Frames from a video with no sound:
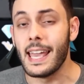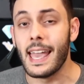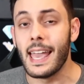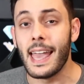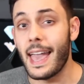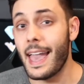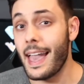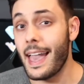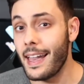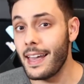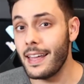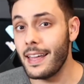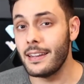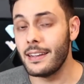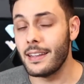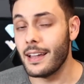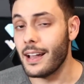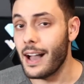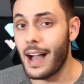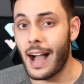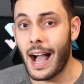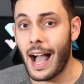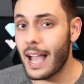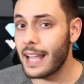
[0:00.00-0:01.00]
And
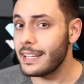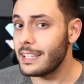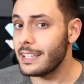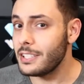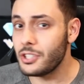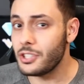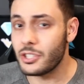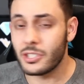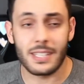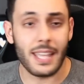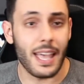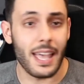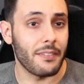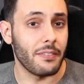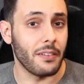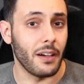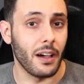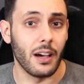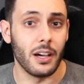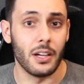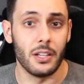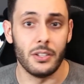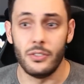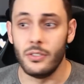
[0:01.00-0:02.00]
I didn't just have a
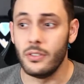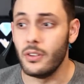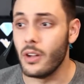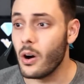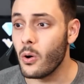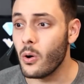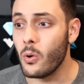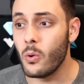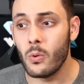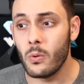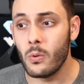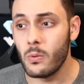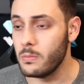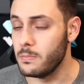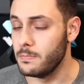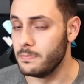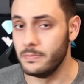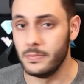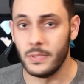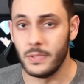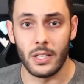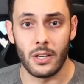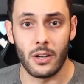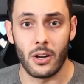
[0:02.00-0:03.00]

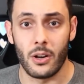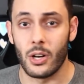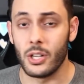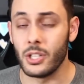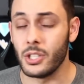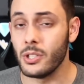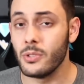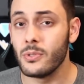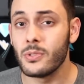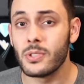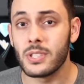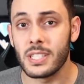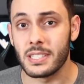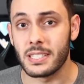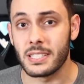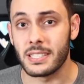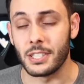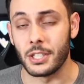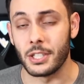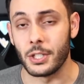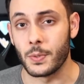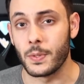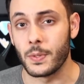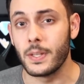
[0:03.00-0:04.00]
a useless
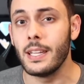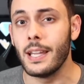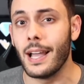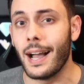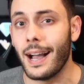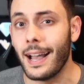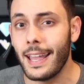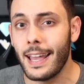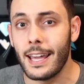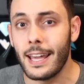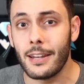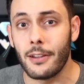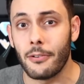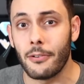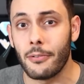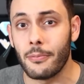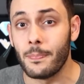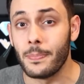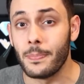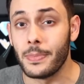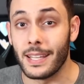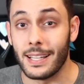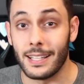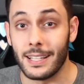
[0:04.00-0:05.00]
degree. I had
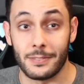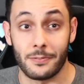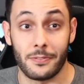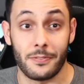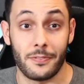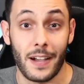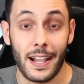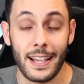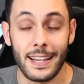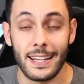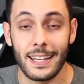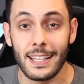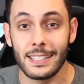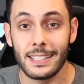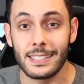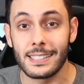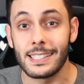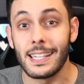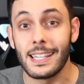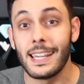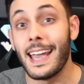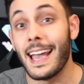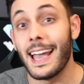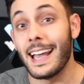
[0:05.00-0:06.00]
a finance
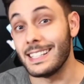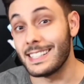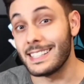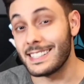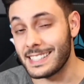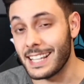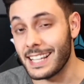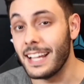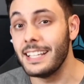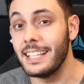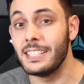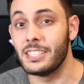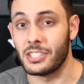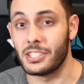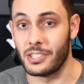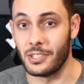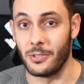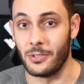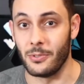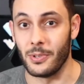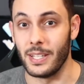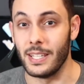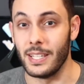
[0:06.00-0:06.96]
and science degree.